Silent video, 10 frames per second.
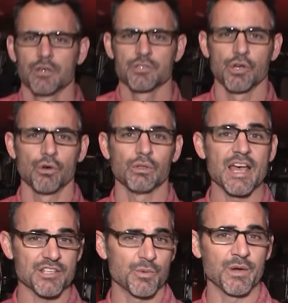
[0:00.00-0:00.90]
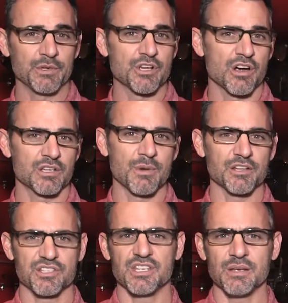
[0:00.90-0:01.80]
So last week we talked
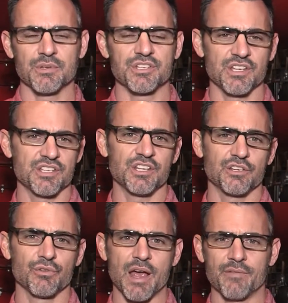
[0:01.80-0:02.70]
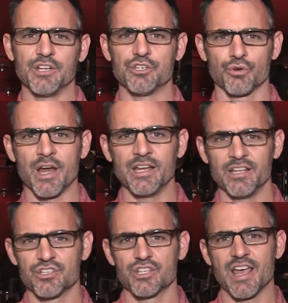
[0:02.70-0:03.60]
about steam-assisted gravity
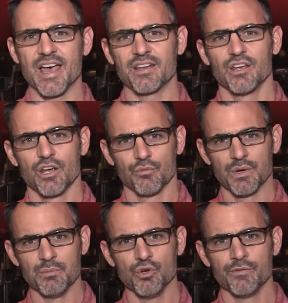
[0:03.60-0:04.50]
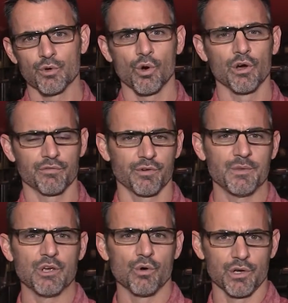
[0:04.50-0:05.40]
drainage that removed oil from
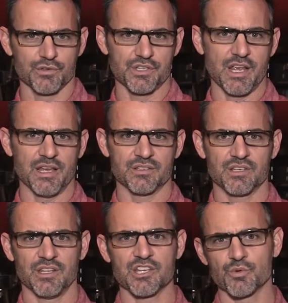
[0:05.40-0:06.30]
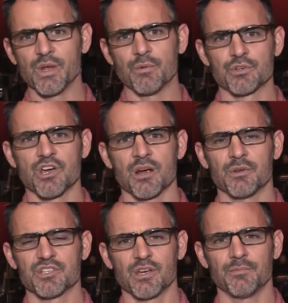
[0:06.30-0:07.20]
the oil sands. And this week we're talking
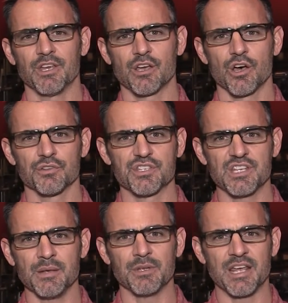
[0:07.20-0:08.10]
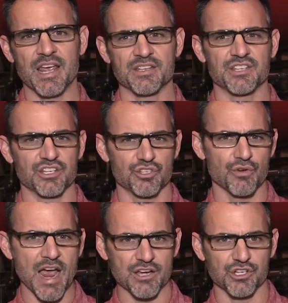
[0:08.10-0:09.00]
about something called steam-enhanced
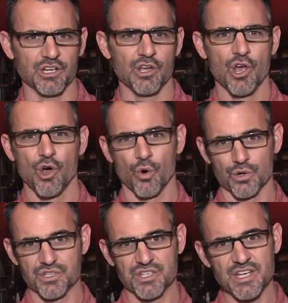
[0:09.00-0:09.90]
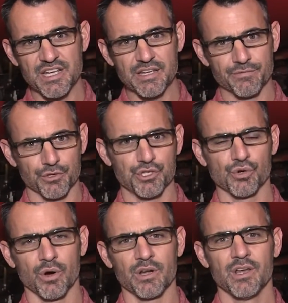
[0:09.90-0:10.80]
extraction, or C for
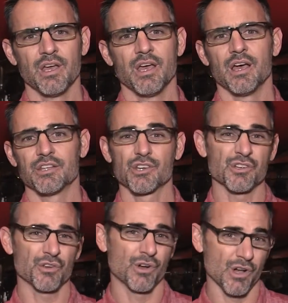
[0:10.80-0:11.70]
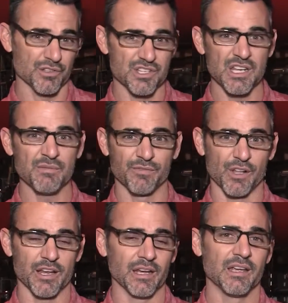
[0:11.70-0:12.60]
short. It's also called steam
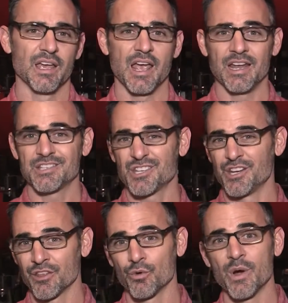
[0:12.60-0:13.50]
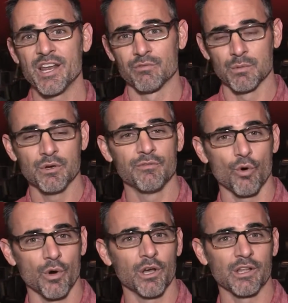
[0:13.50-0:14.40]
flooding. And it's another way to remove
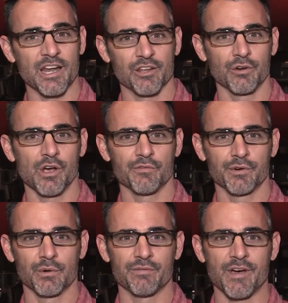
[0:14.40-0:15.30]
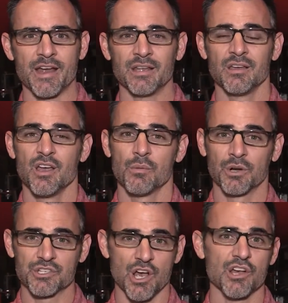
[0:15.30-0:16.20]
oil out of the ground for refining, but
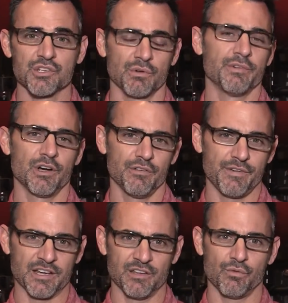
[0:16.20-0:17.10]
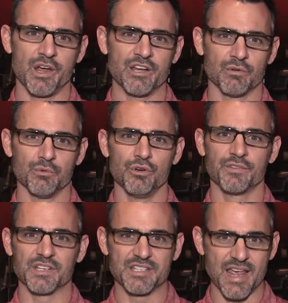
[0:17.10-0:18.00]
it's also a very effective way to remove
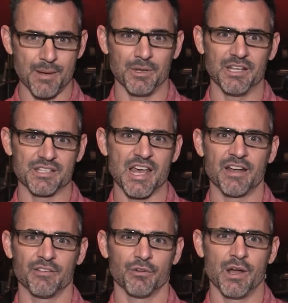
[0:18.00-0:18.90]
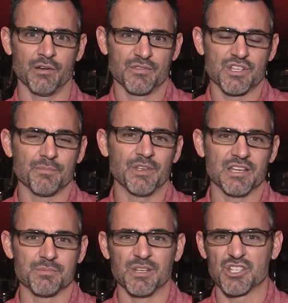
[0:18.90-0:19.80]
contaminants out of the ground if something
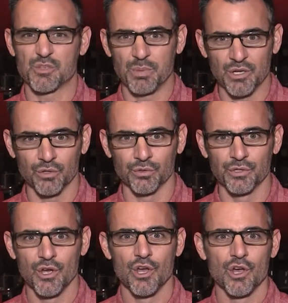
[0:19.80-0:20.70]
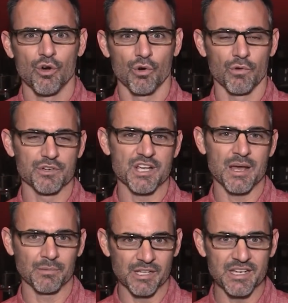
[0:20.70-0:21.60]
has been spilled or over
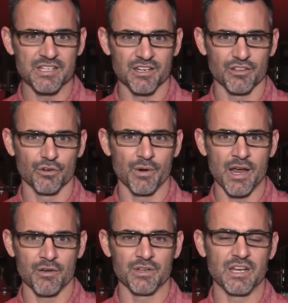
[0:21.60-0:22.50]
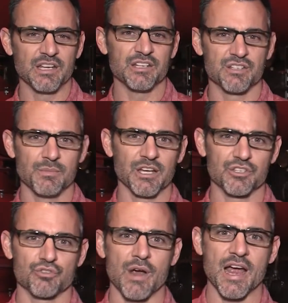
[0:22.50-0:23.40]
time leaked into the ground and it needs to be
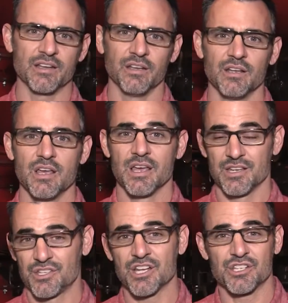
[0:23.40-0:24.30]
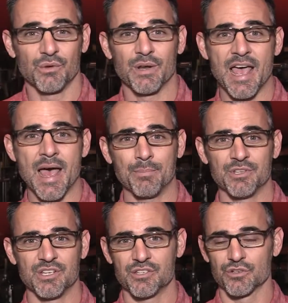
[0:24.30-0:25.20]
extracted. Essentially what
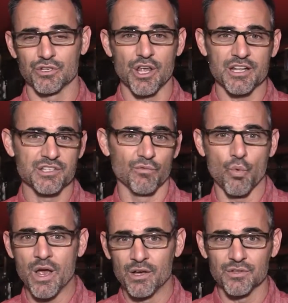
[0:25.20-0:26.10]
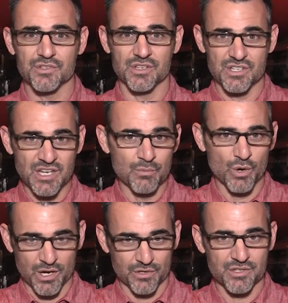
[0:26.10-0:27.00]
happens is there's lots of wells, steam
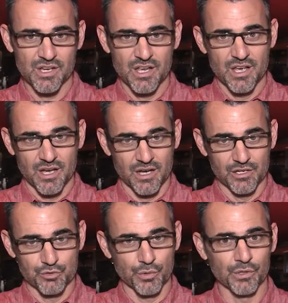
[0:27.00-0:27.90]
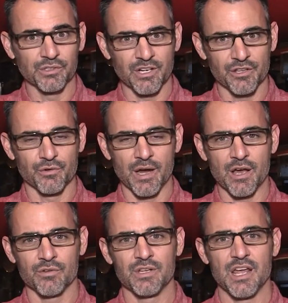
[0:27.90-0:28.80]
wells, drilled into the
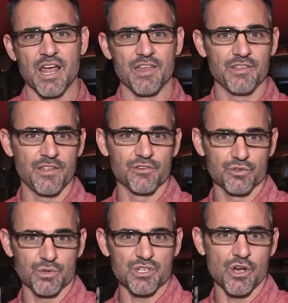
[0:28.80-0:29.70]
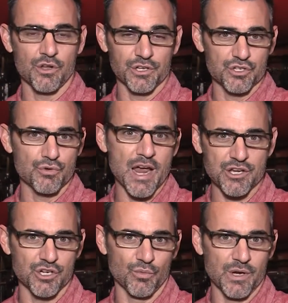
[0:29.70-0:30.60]
ground, and then there's what's called extraction